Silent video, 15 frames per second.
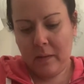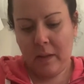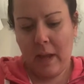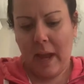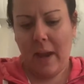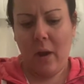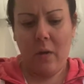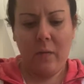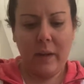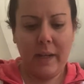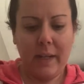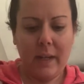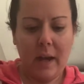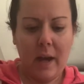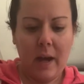I
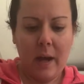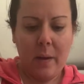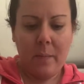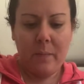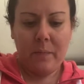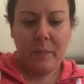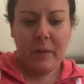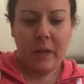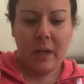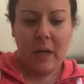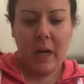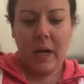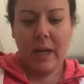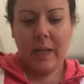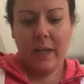already
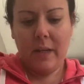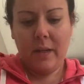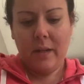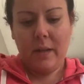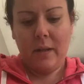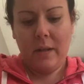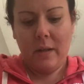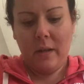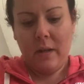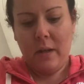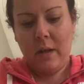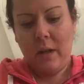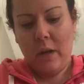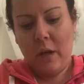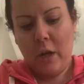cut
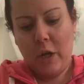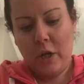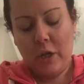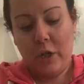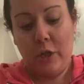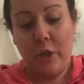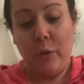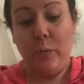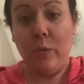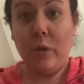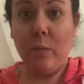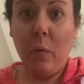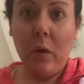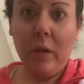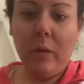two
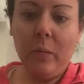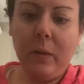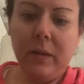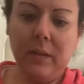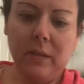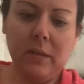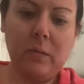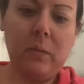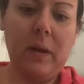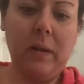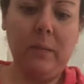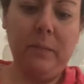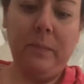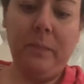smaller ones as well.